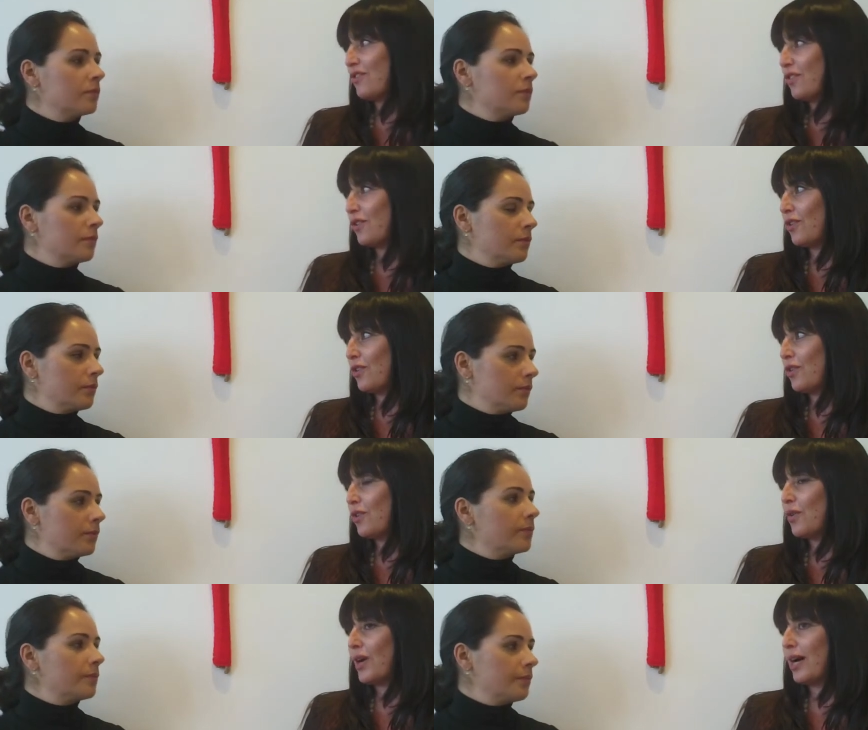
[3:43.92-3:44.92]

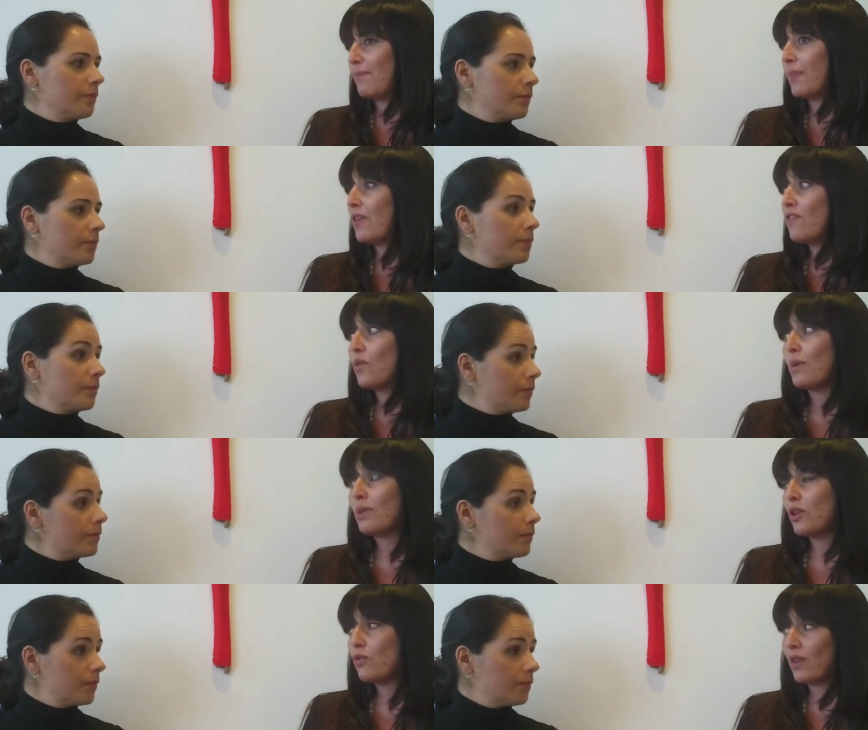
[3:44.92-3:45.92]
Speaker 1: for um, for
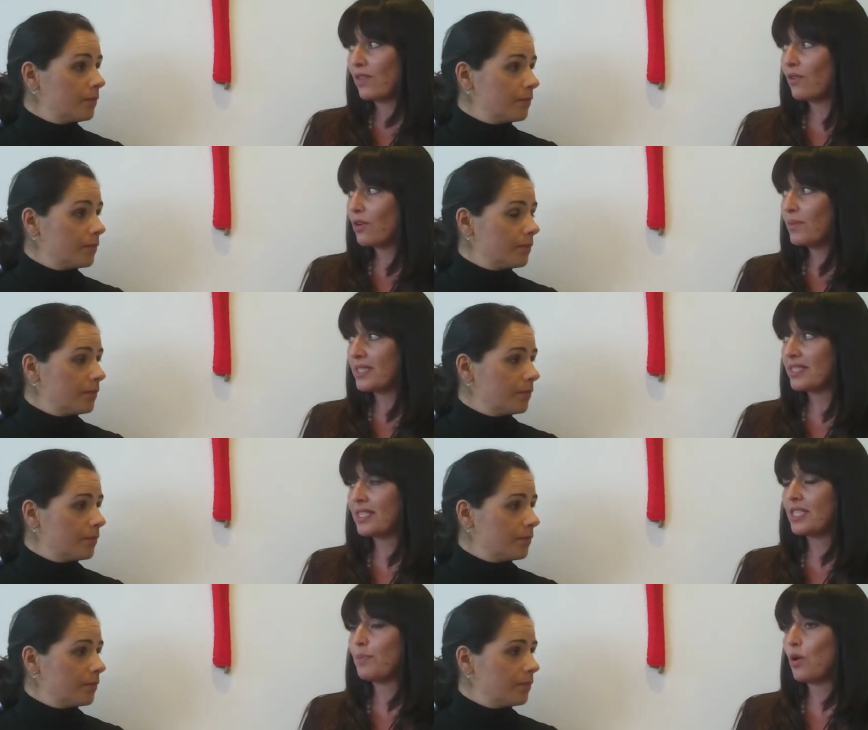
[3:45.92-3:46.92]
women who run their own
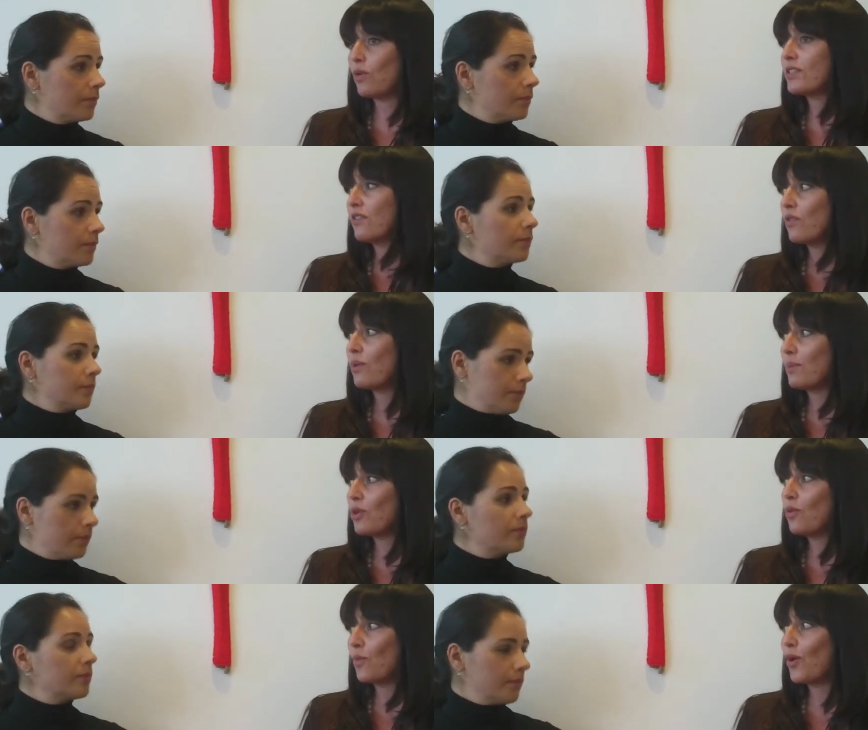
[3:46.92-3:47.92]
businesses, but also for women
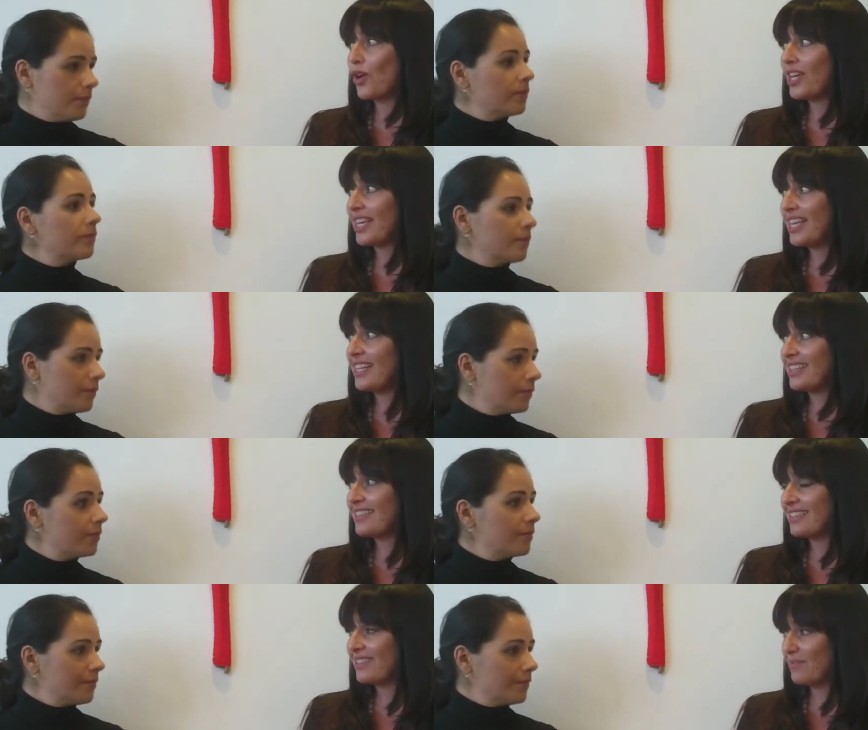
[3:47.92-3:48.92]
who work in mm-hmm.
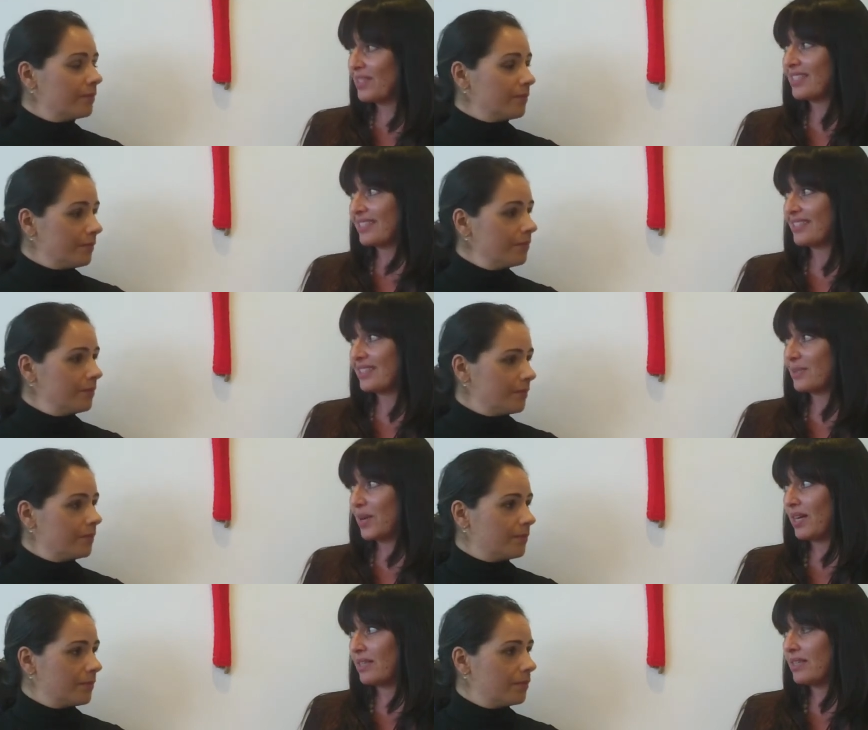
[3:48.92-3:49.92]
businesses mm-hmm. as
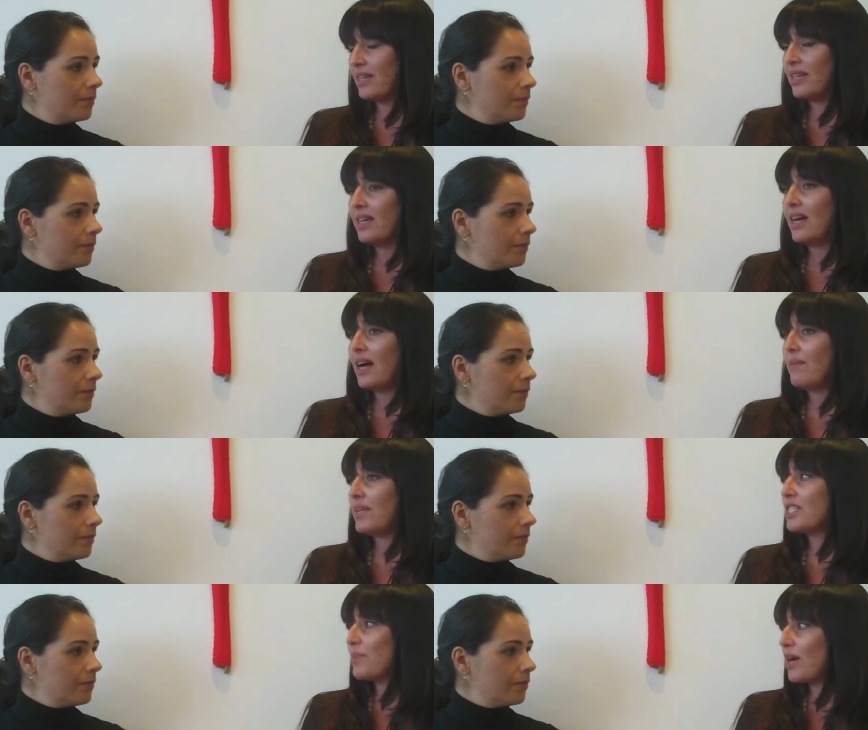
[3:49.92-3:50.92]
well. Um,
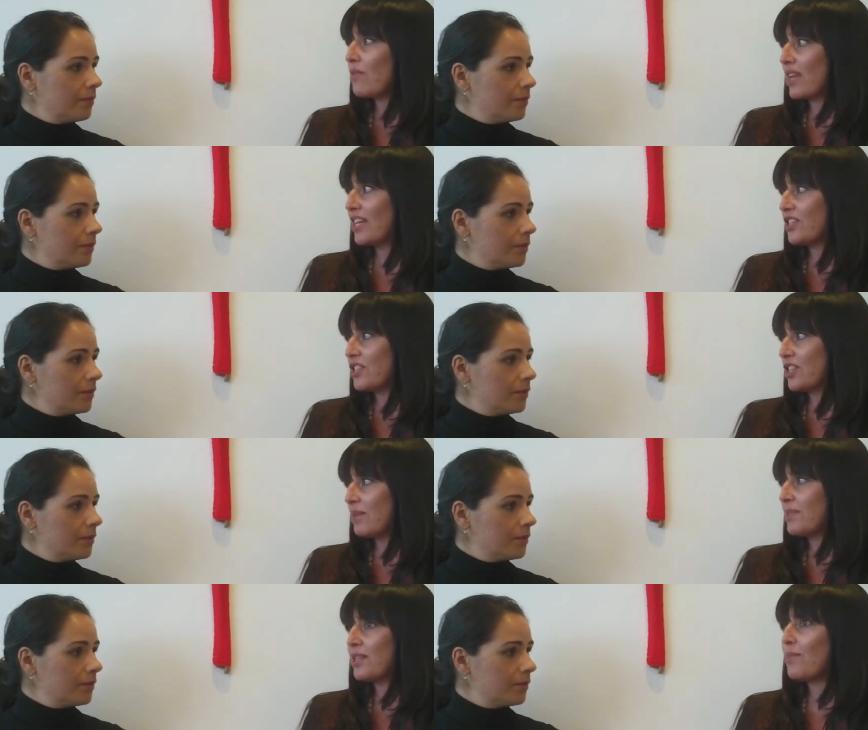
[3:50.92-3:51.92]
it's about
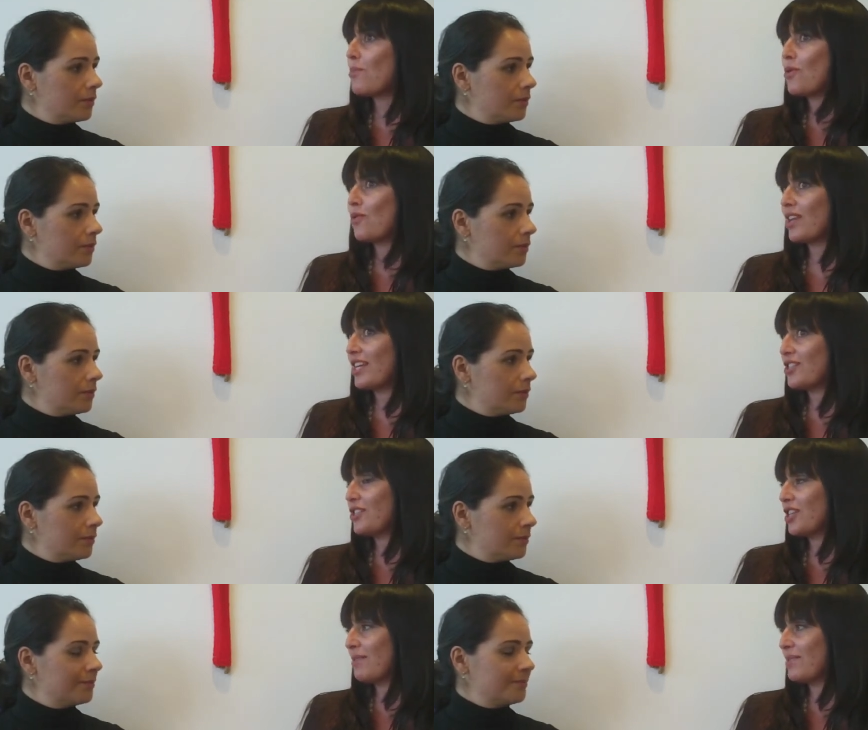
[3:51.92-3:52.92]
relationships, and the more
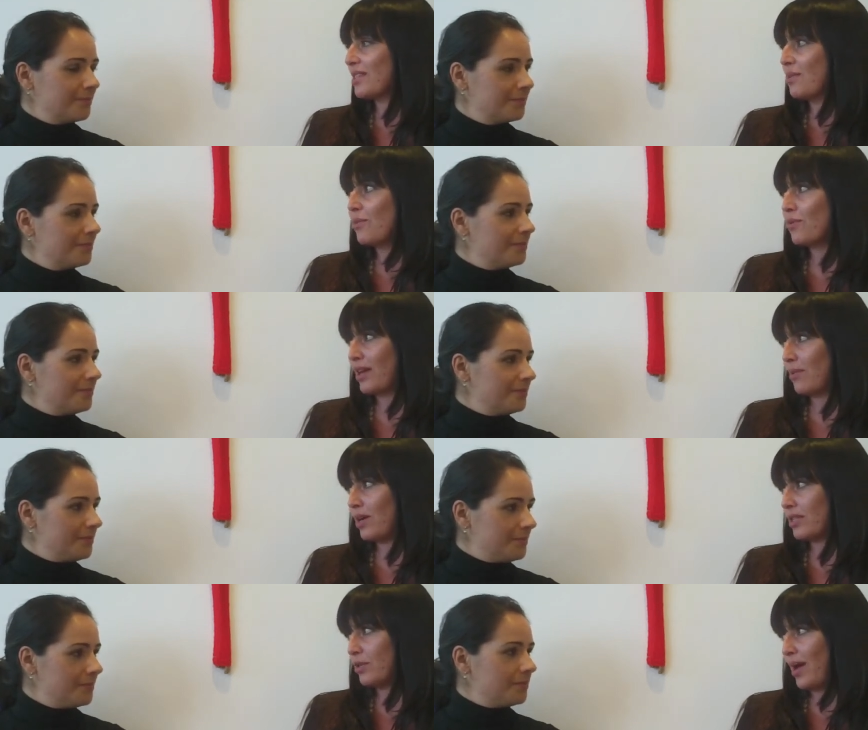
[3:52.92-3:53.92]
relationships and the more
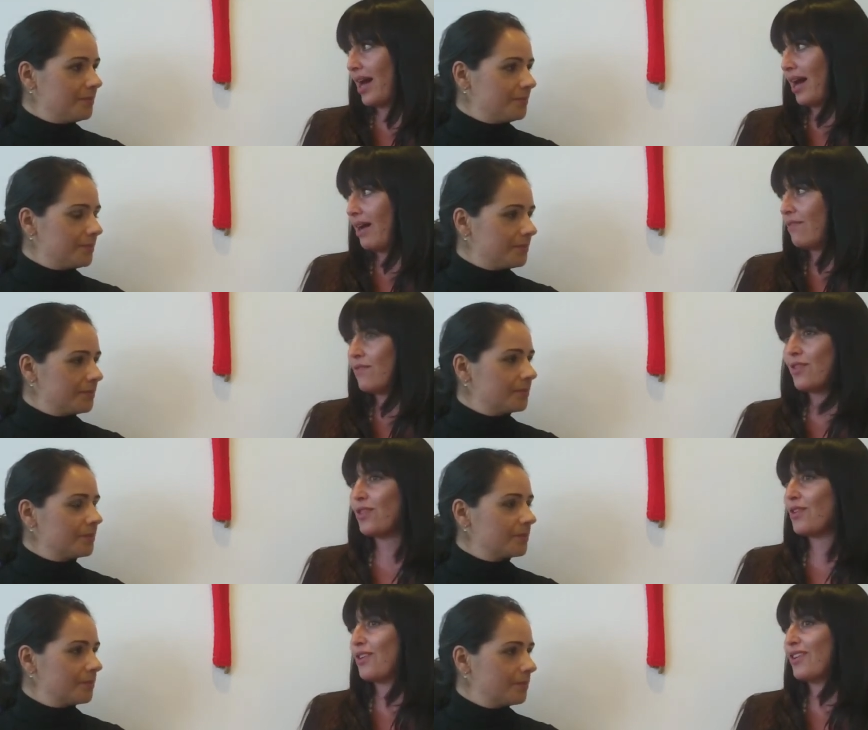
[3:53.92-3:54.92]
networks you have,
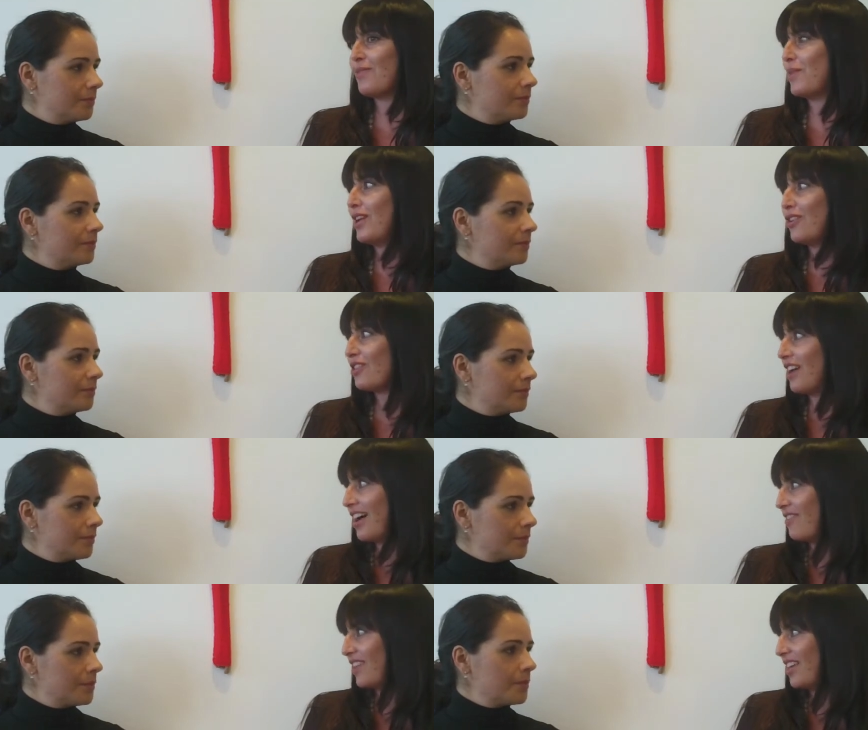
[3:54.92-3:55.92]
the better your
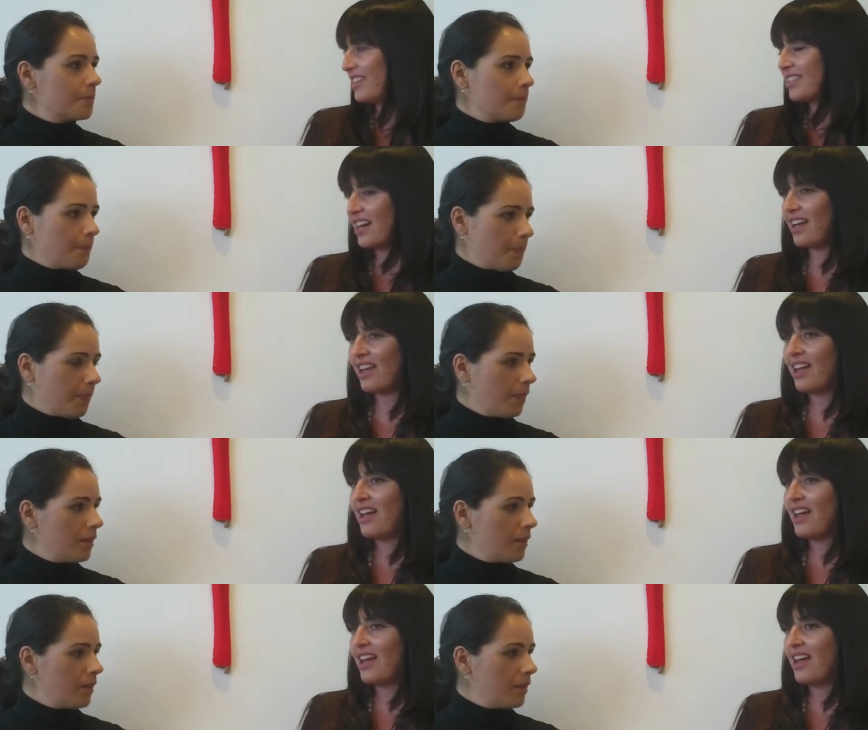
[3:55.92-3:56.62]
life is. I,